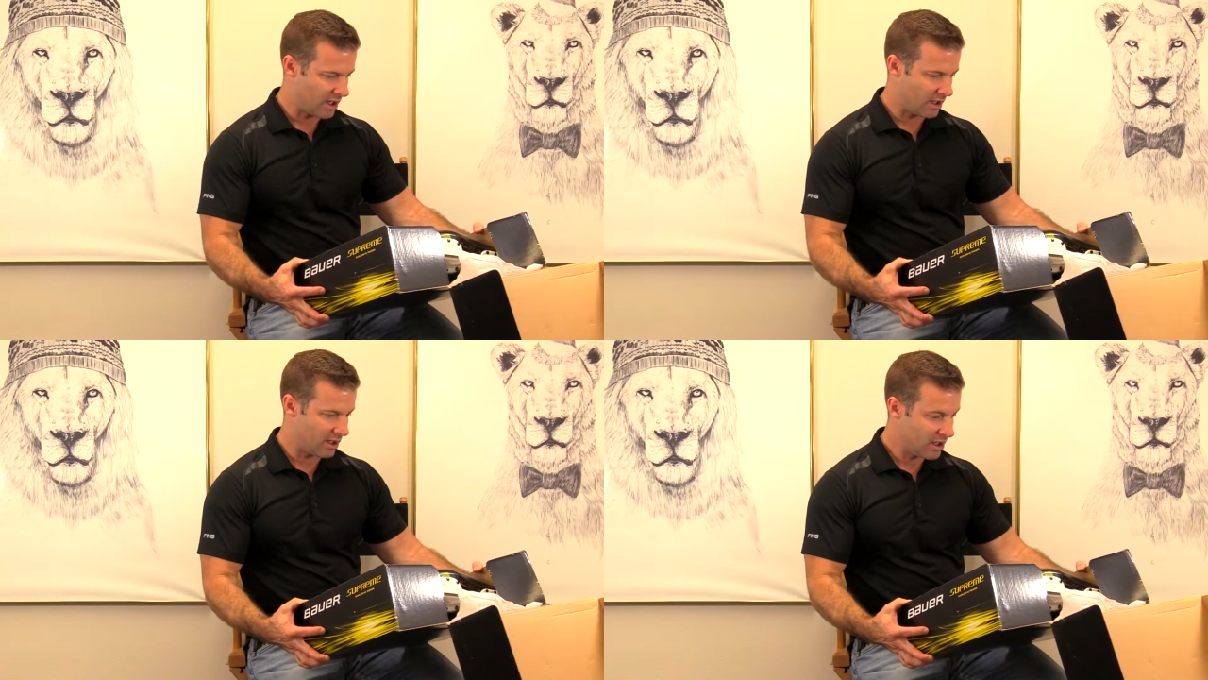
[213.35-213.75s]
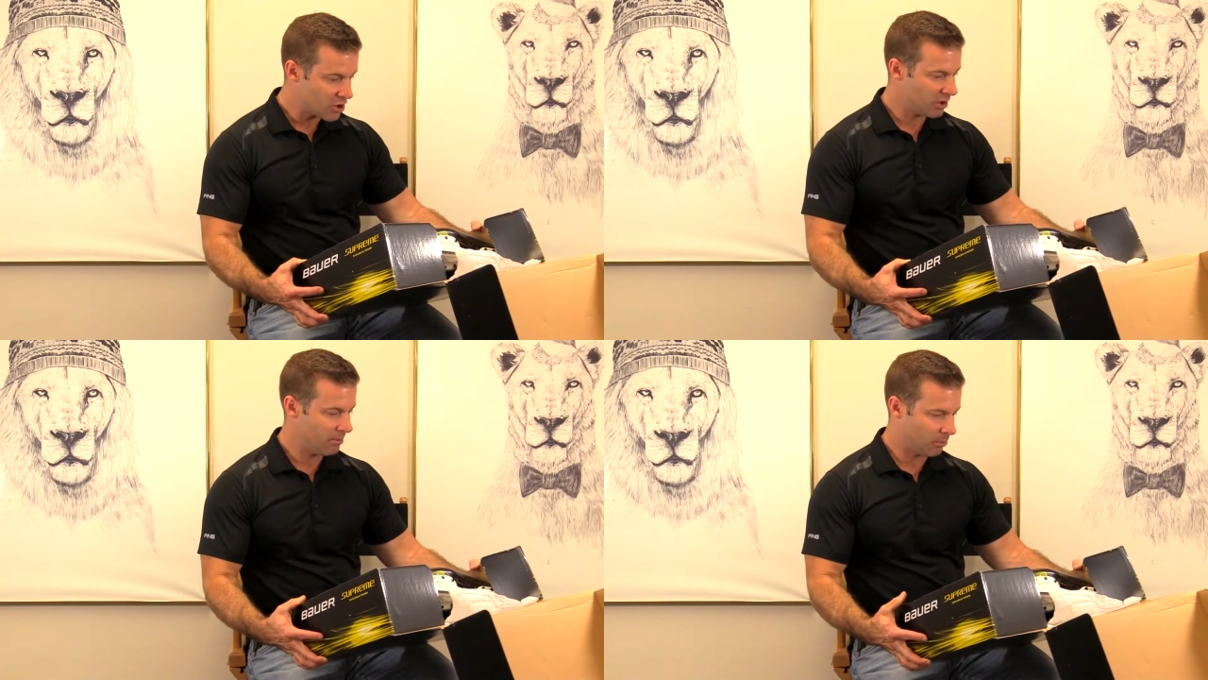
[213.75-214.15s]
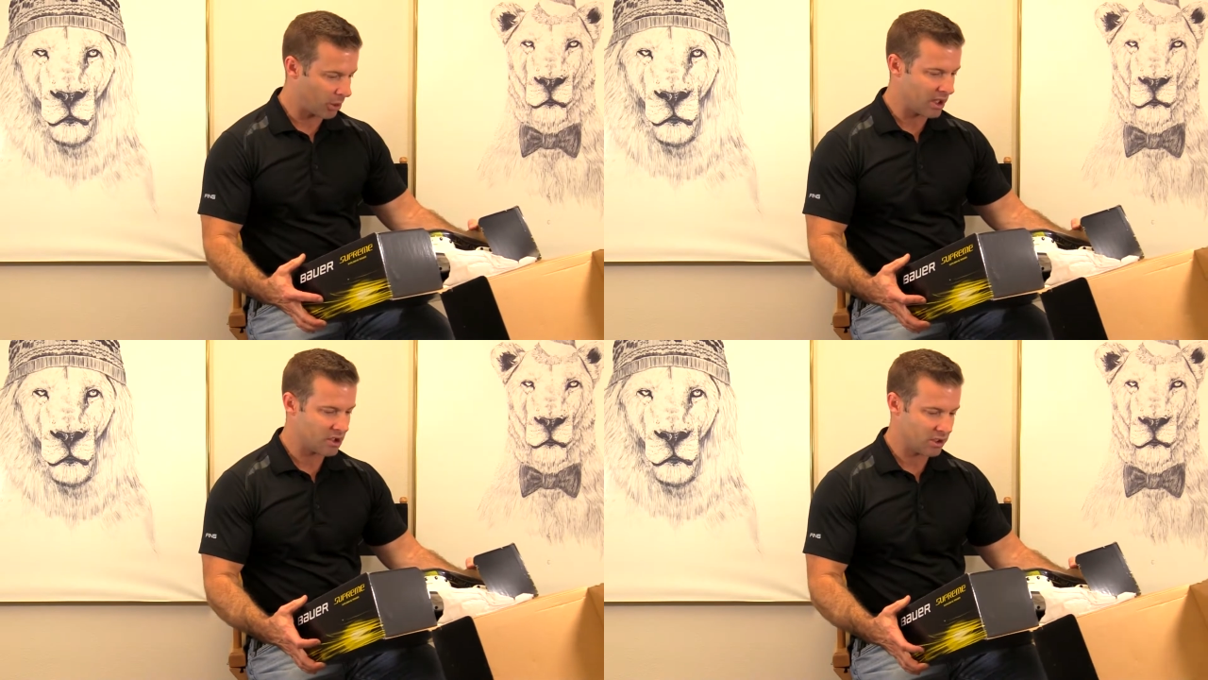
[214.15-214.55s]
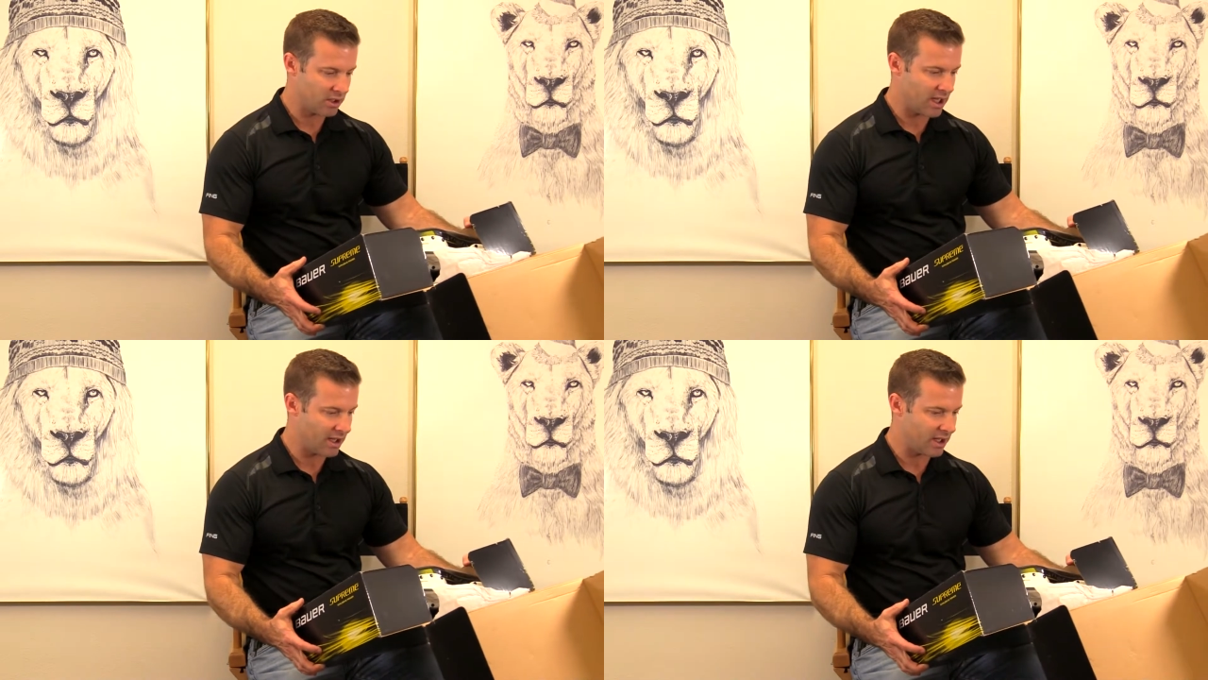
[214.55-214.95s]
Initial impression,
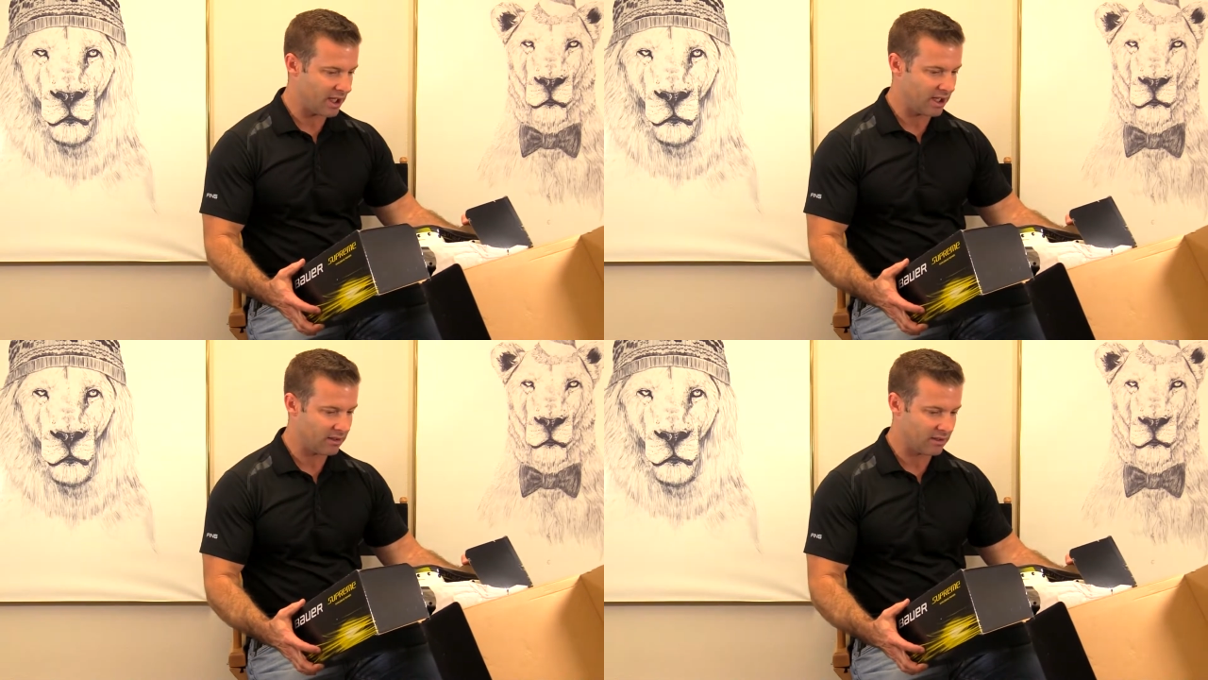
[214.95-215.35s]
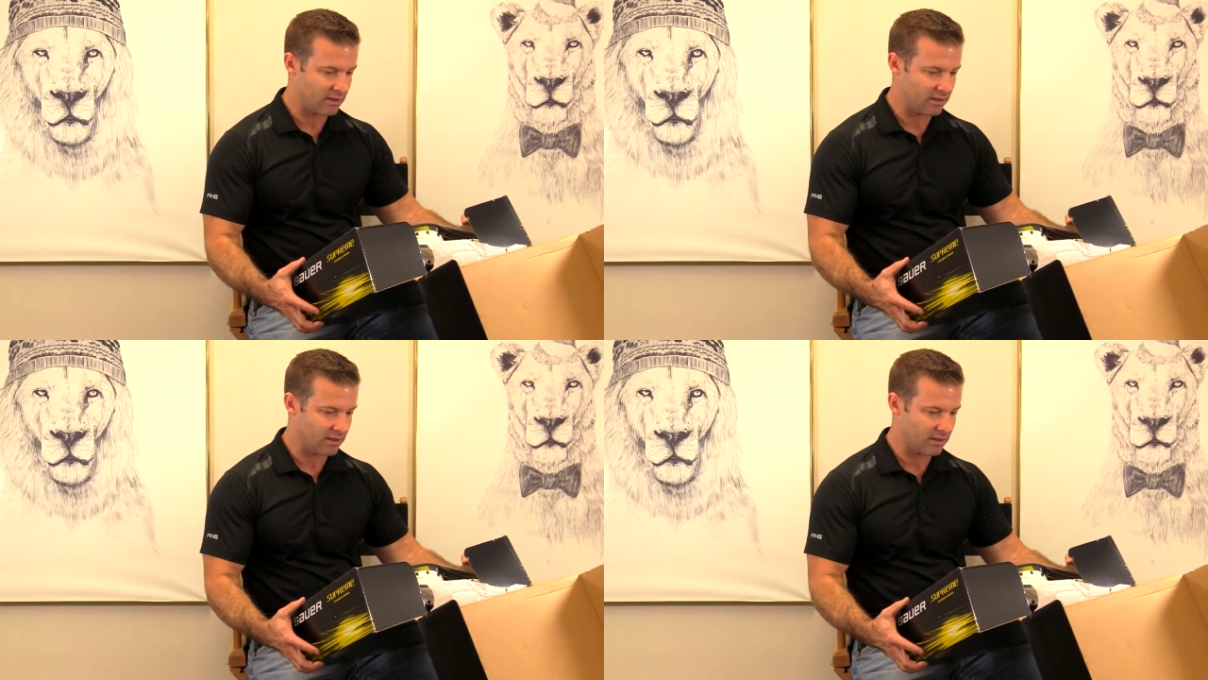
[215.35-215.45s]
yeah, a